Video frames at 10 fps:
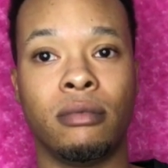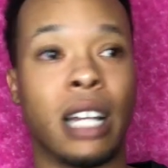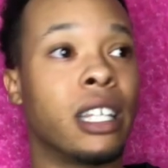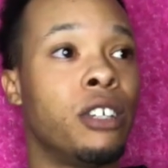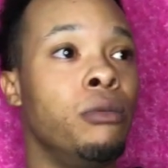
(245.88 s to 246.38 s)
I
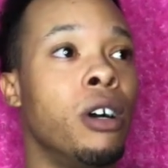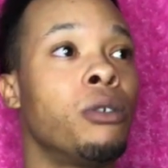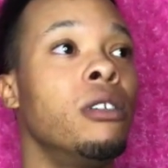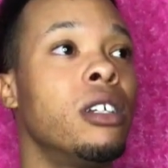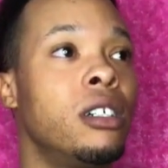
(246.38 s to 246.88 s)
think you know you
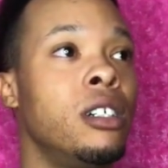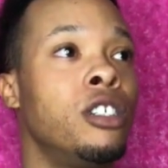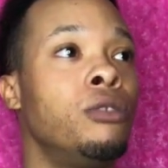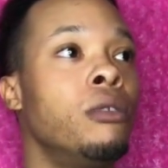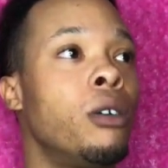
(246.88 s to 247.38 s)
look good,
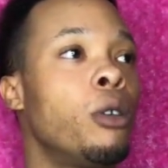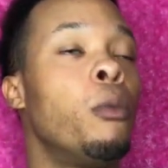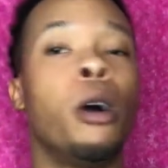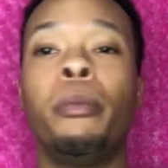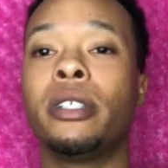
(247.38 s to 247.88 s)
you know you're
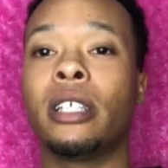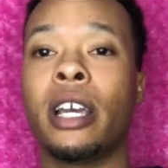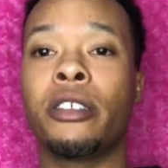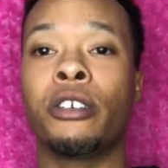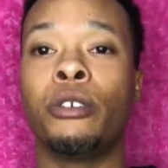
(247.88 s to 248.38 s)
well put
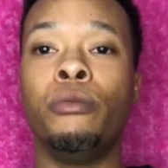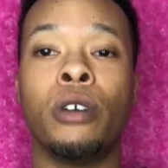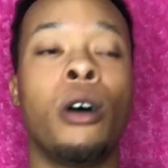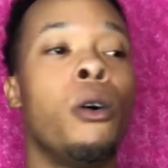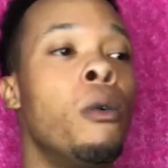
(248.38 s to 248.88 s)
together, you
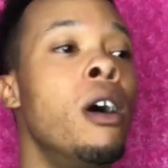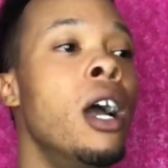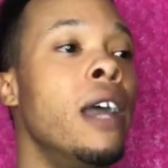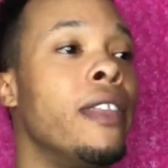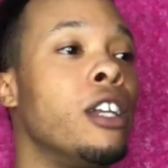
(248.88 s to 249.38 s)
know
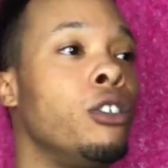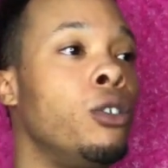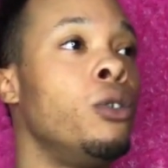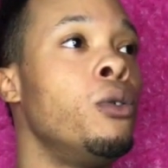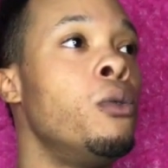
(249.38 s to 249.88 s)
that
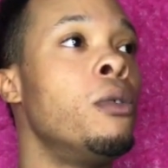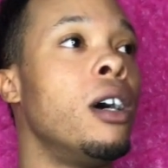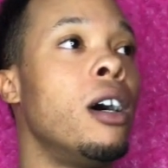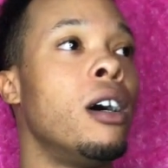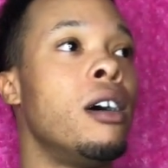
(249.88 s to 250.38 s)
you
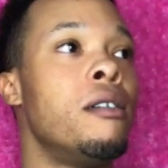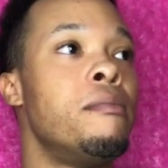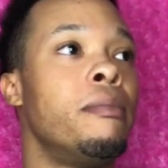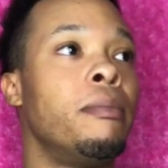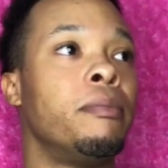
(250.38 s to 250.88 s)

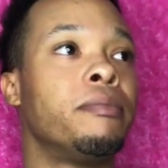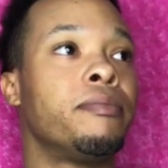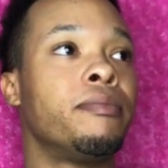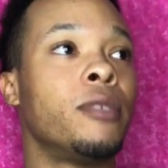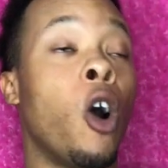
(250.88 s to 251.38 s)

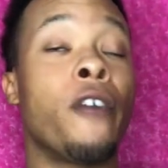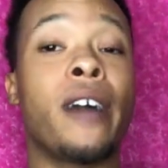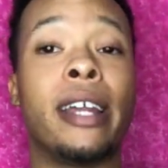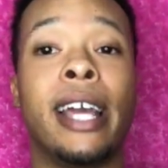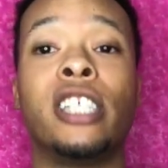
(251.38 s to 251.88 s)
are
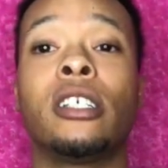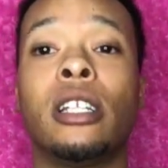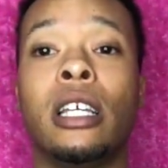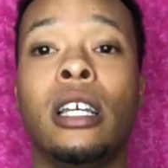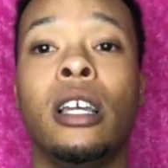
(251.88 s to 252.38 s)

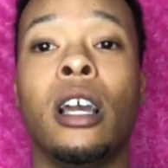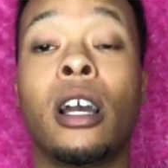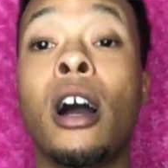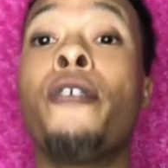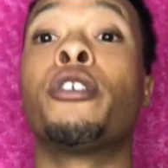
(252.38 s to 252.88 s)
financially
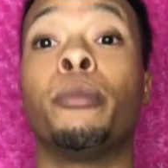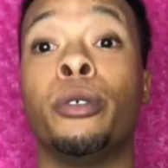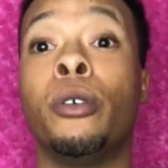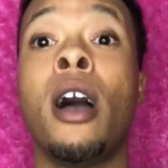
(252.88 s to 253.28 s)
comfortable.